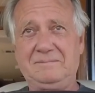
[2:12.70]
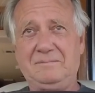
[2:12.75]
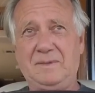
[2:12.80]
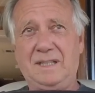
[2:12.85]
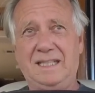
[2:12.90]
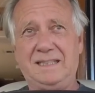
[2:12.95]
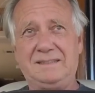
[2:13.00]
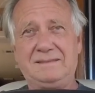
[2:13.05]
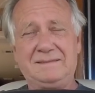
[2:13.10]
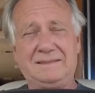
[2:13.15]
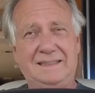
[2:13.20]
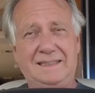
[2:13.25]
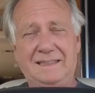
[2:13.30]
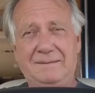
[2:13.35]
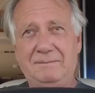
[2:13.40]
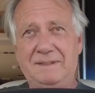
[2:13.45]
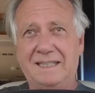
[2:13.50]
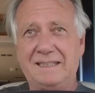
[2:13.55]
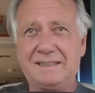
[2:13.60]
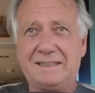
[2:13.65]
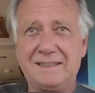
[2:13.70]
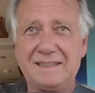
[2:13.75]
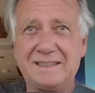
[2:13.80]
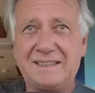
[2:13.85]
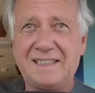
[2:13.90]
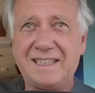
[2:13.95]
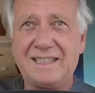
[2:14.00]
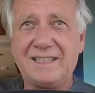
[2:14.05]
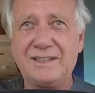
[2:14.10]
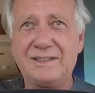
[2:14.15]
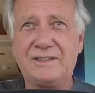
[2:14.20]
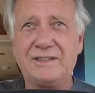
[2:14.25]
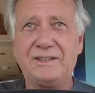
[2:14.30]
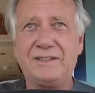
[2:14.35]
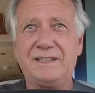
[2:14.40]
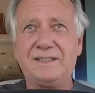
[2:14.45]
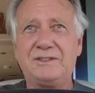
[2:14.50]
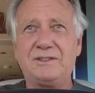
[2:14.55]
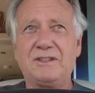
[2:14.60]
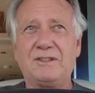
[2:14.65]
But I'm not going to tell a
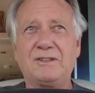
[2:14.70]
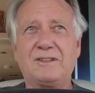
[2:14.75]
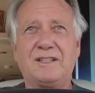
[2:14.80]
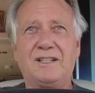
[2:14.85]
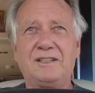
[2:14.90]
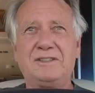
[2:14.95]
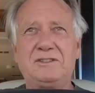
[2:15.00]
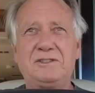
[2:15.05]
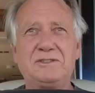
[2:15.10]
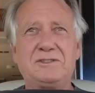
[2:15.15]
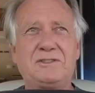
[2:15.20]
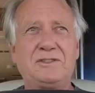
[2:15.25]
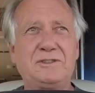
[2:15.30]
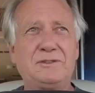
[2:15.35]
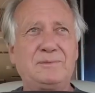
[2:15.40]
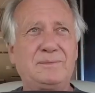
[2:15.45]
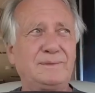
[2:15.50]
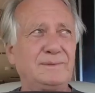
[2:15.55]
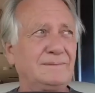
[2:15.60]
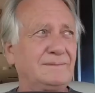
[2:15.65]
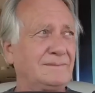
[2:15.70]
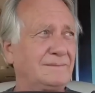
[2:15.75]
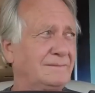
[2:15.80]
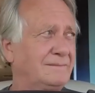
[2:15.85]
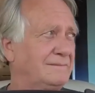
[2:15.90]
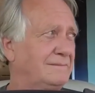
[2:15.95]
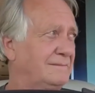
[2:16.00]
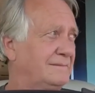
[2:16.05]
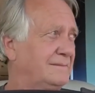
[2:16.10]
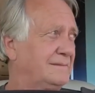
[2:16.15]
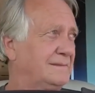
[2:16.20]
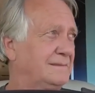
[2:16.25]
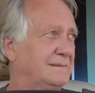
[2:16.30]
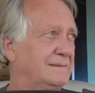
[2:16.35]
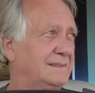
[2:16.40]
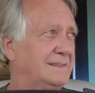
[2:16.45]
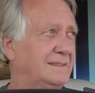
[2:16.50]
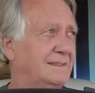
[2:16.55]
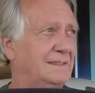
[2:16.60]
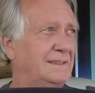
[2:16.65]
dirty joke on YouTube. No
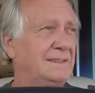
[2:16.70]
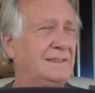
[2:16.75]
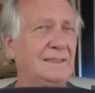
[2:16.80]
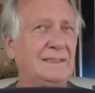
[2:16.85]
way.